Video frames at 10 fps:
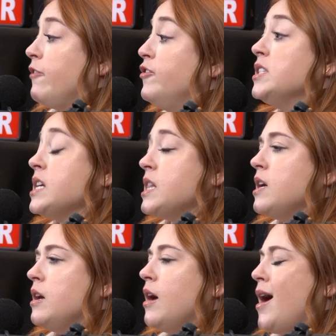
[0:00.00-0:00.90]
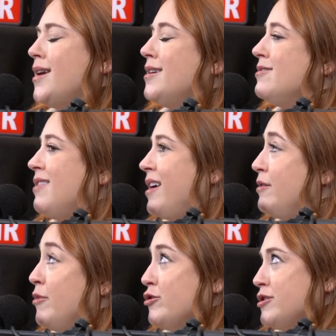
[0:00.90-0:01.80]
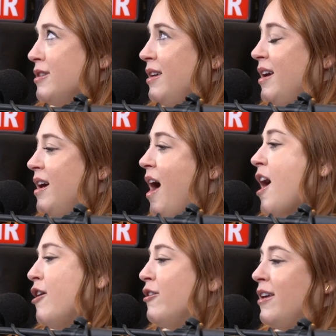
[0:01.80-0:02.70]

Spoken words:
physically. I know, like emotionally, I already